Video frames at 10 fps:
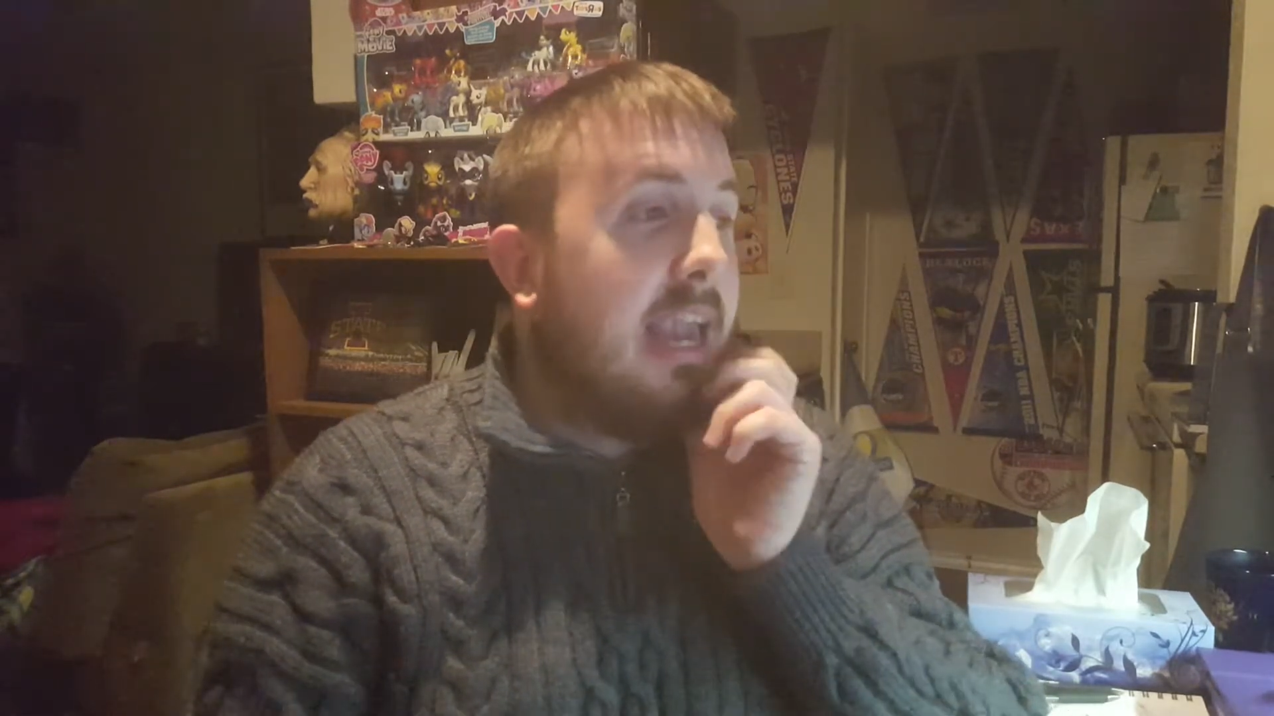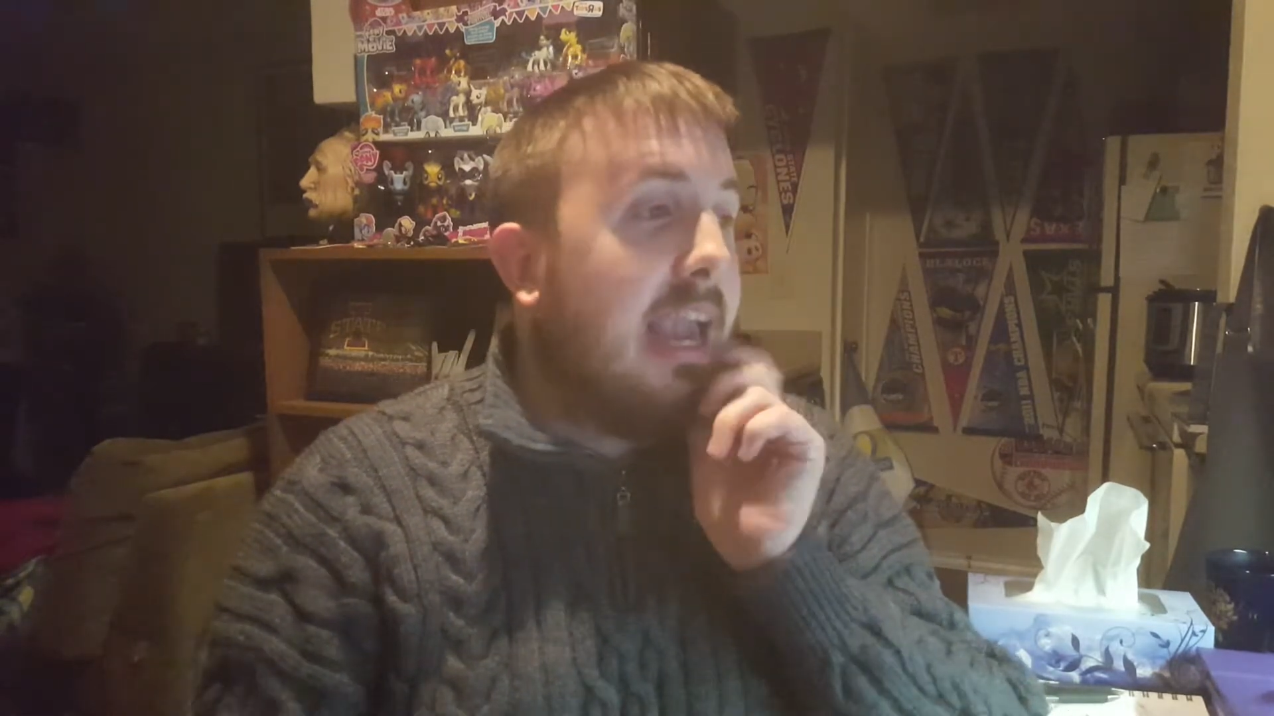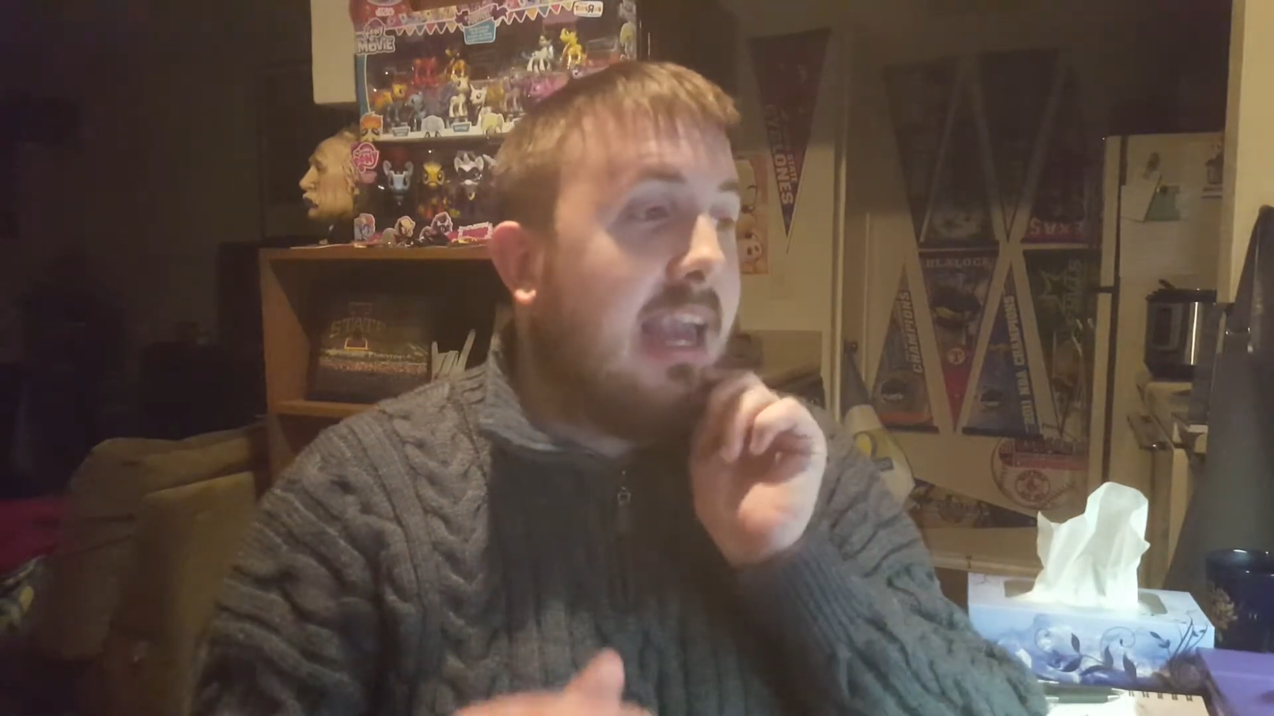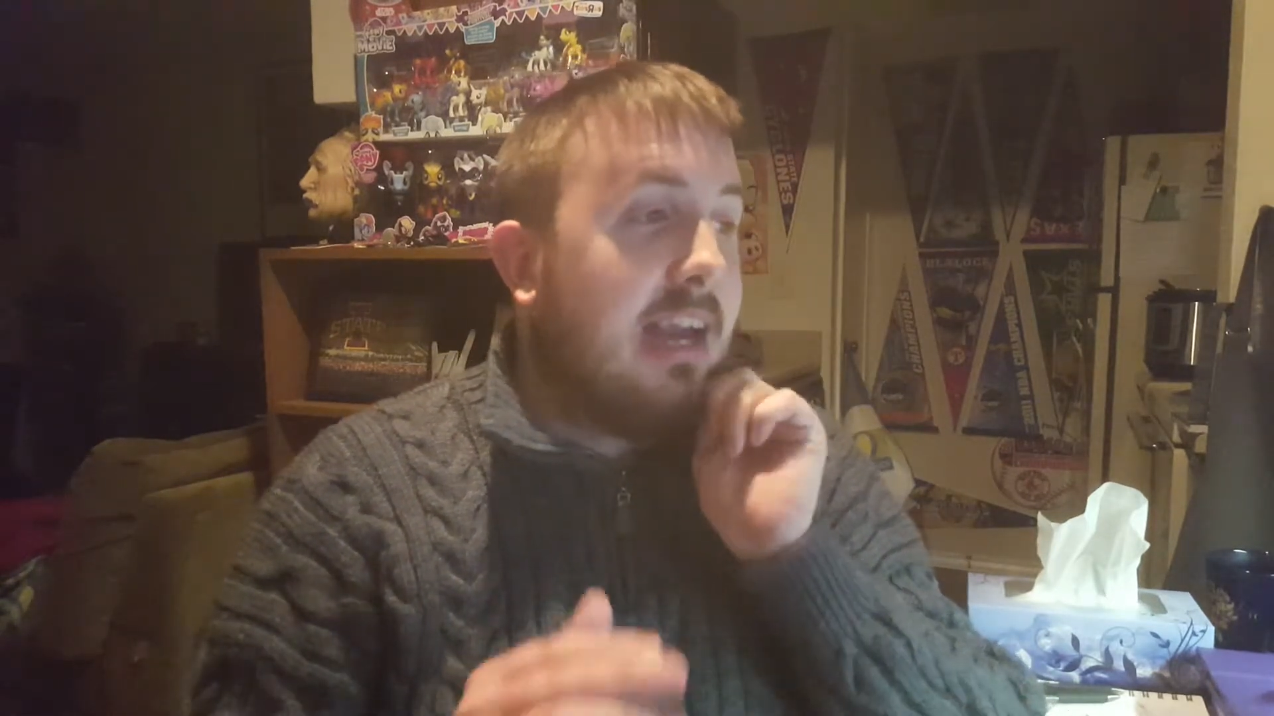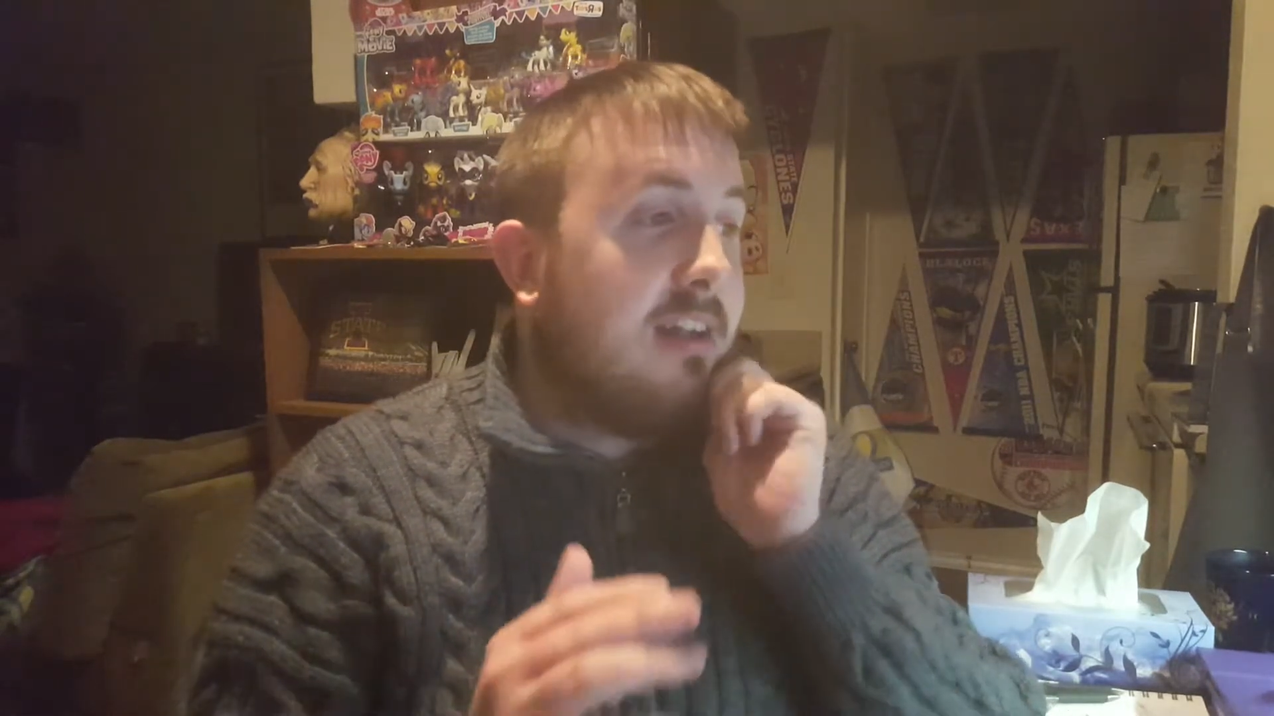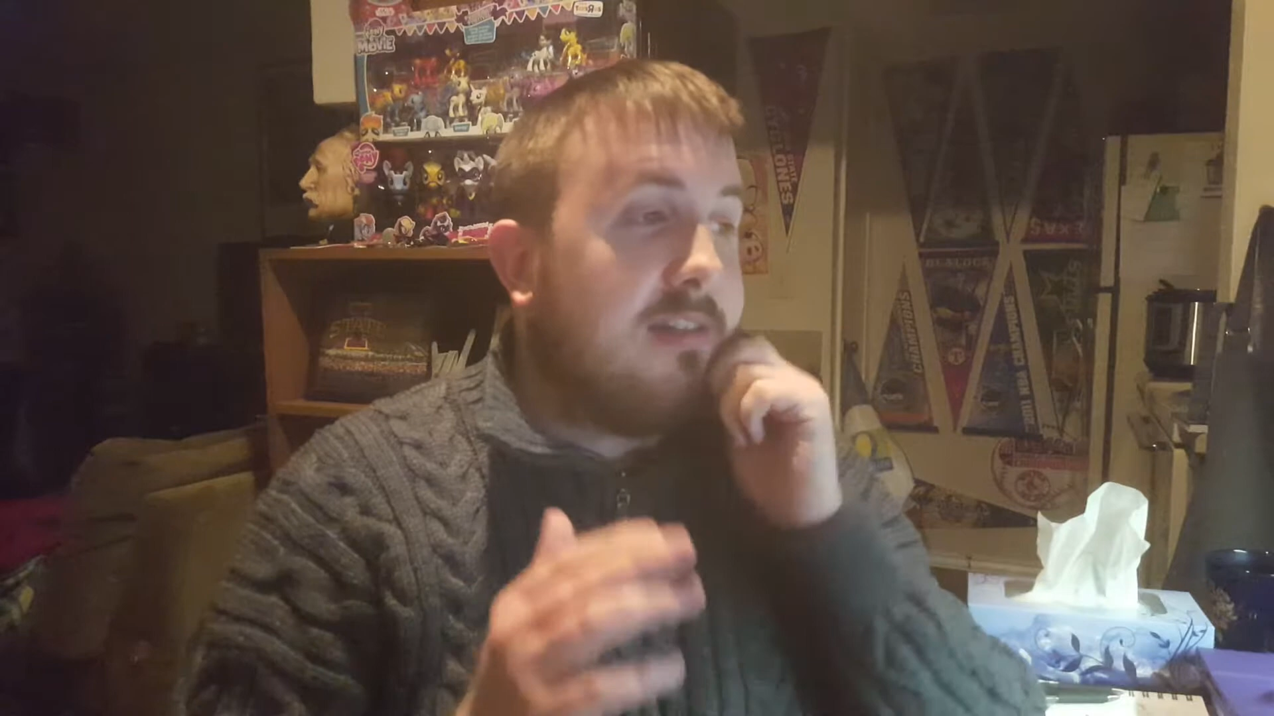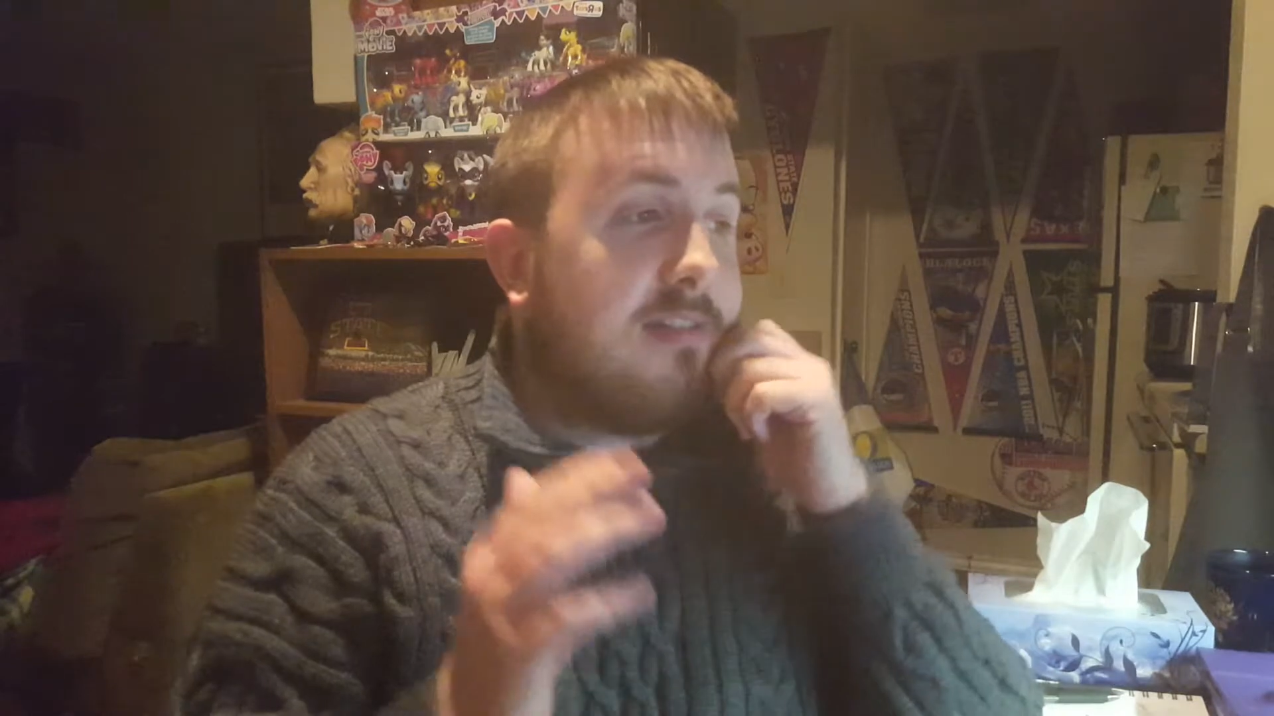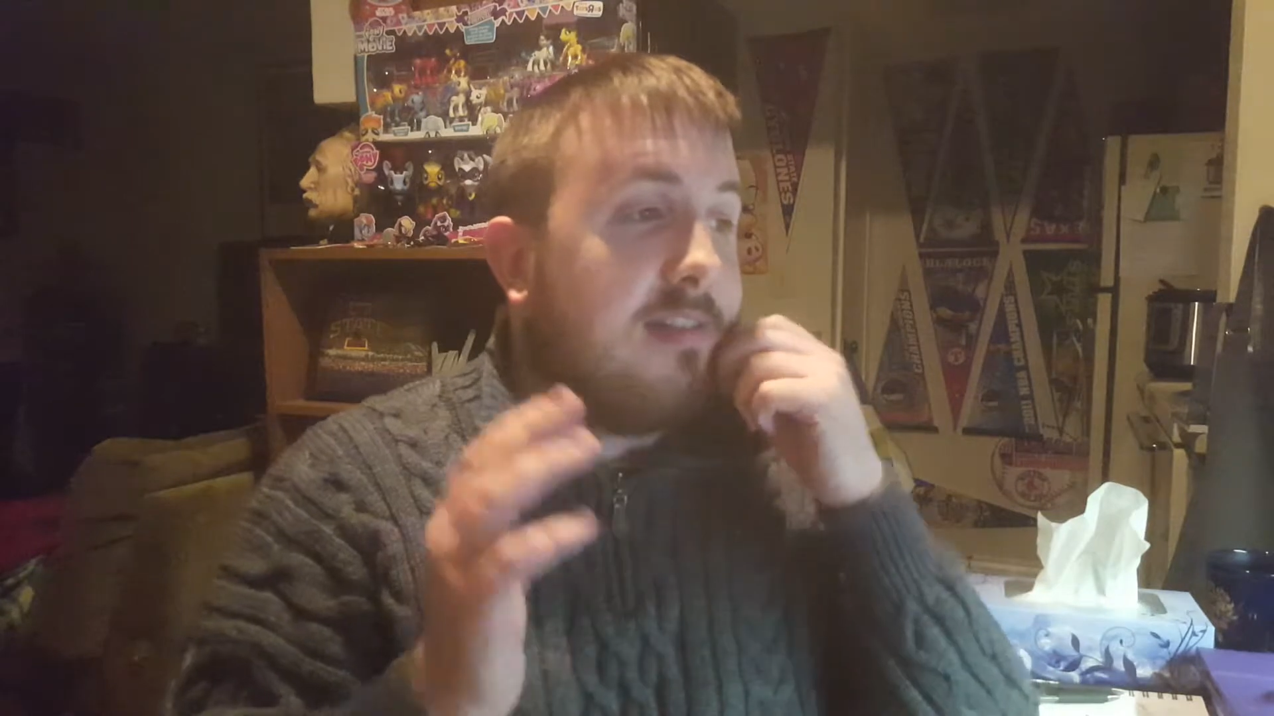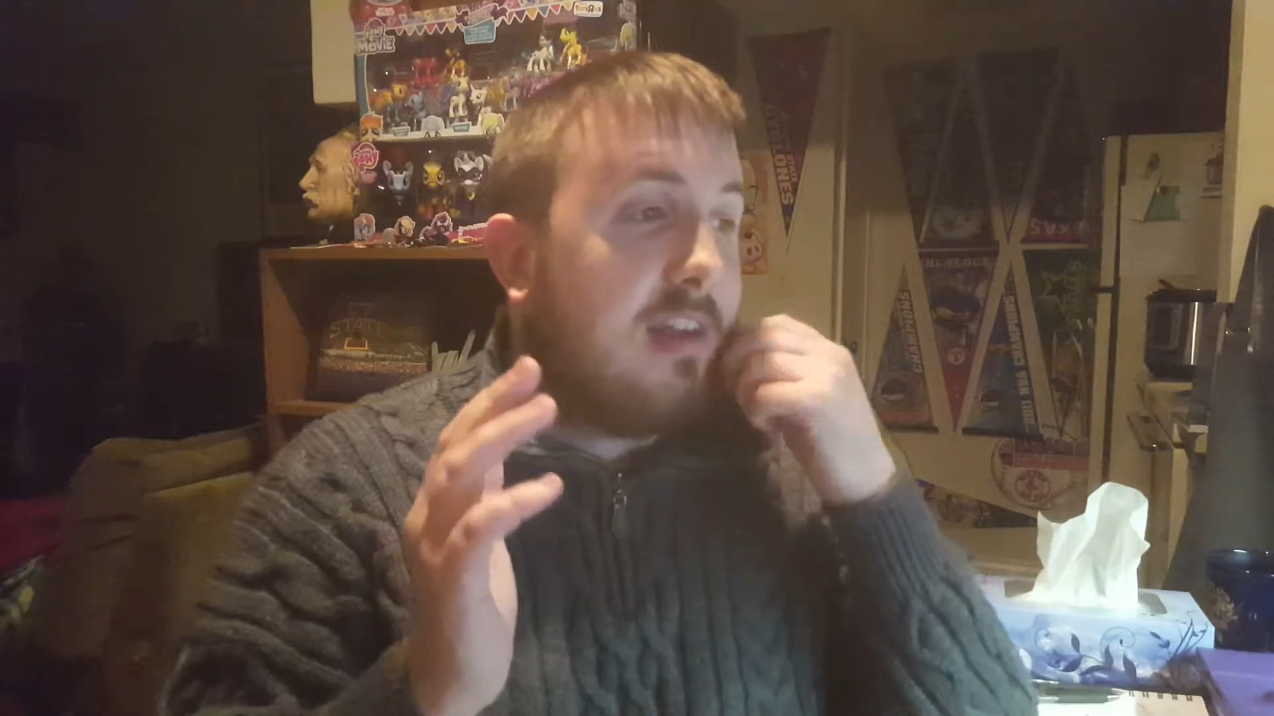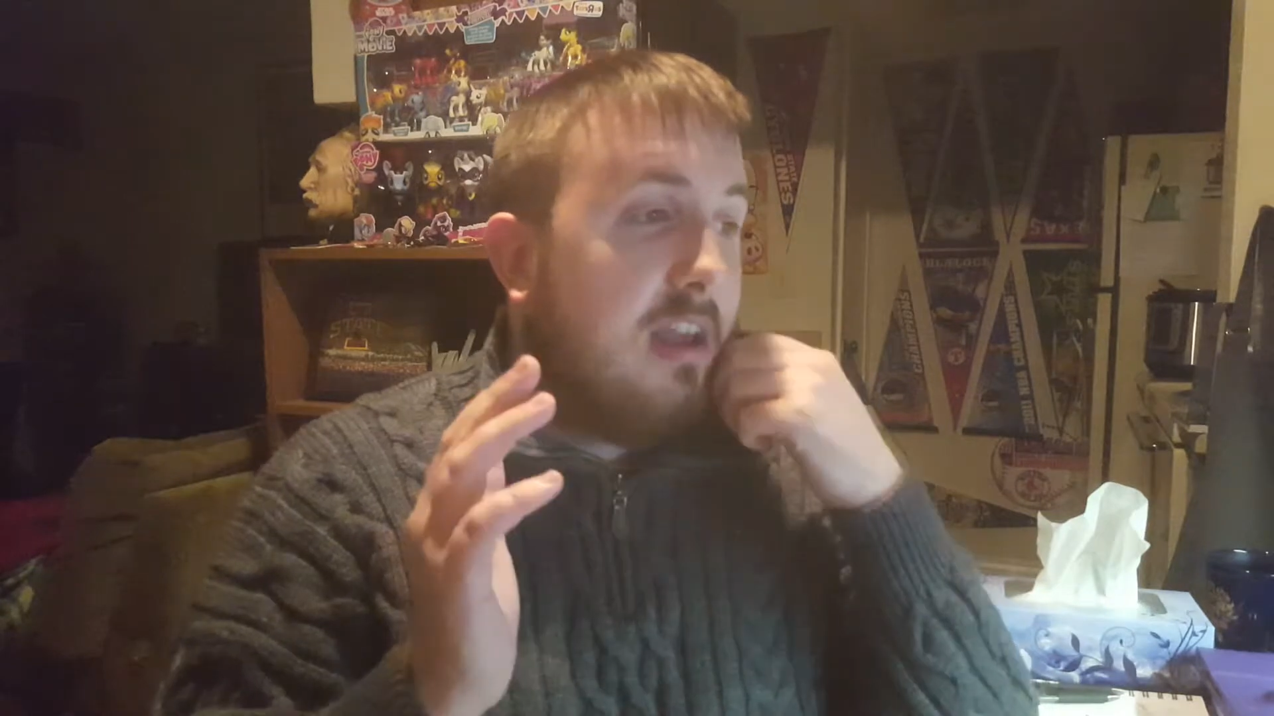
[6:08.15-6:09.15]

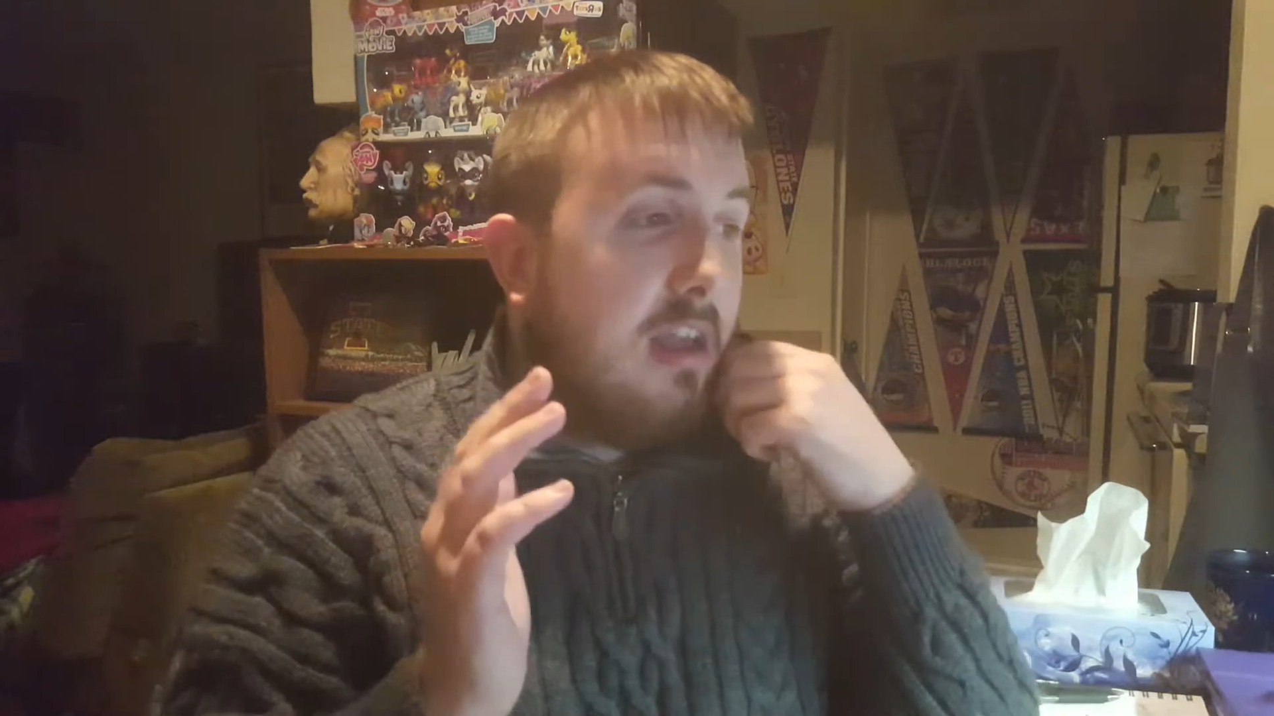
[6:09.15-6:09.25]
and